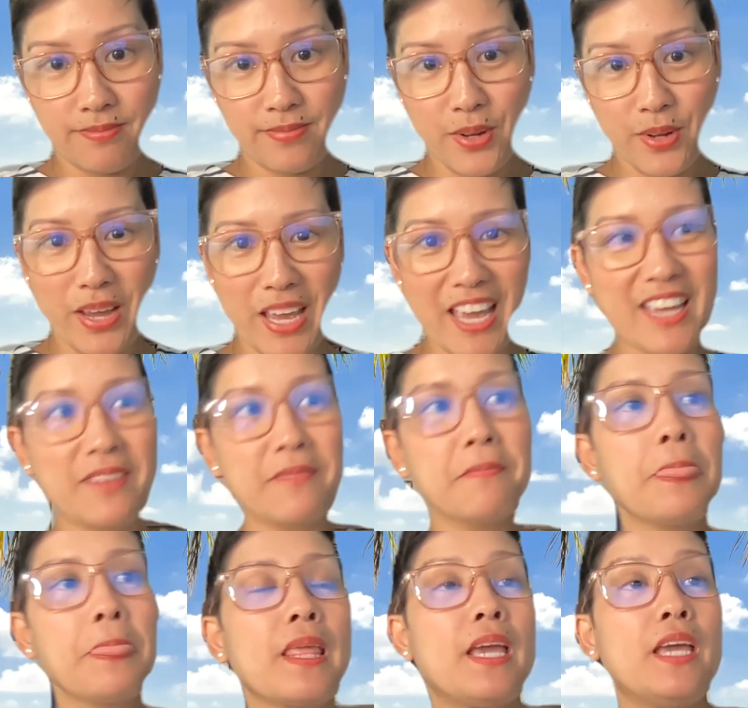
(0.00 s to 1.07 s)
Okay.
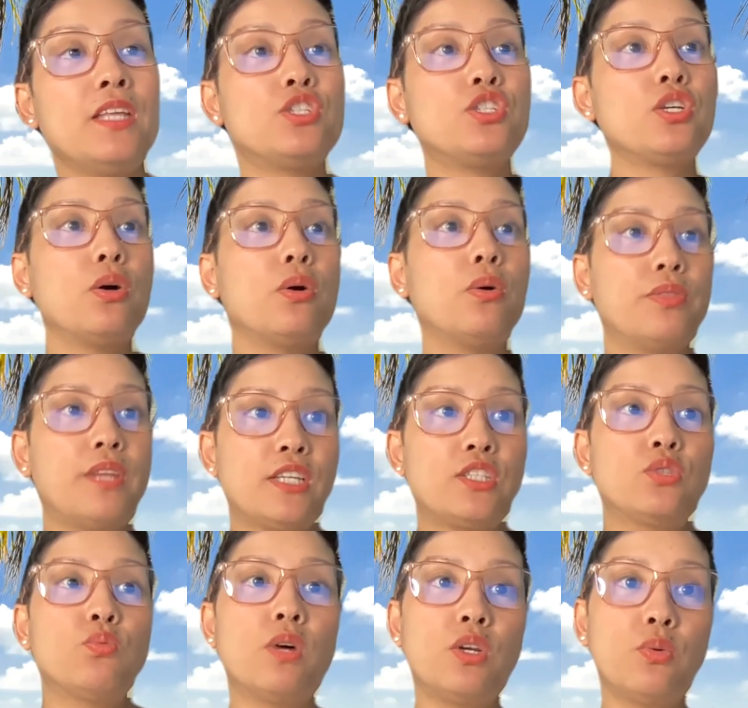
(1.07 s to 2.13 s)
And so
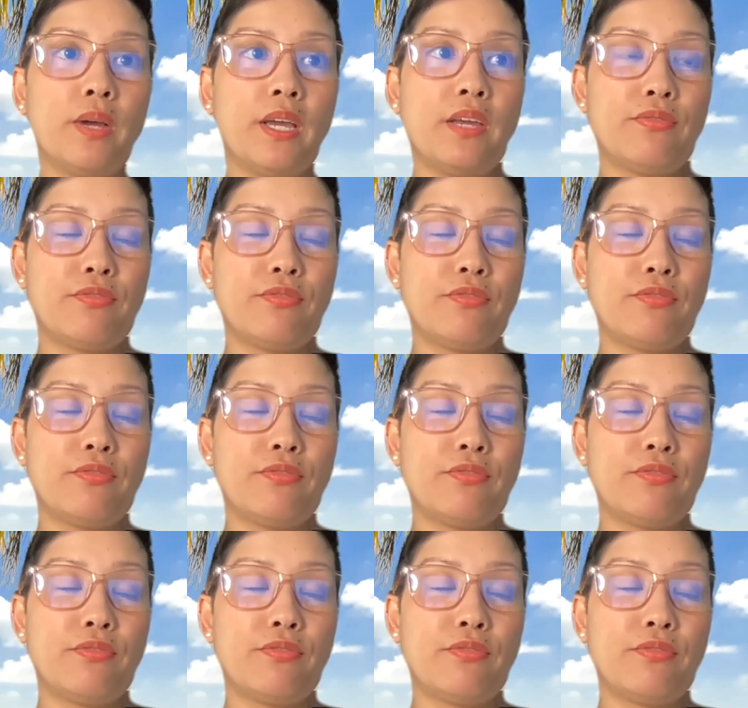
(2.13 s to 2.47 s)
that's one way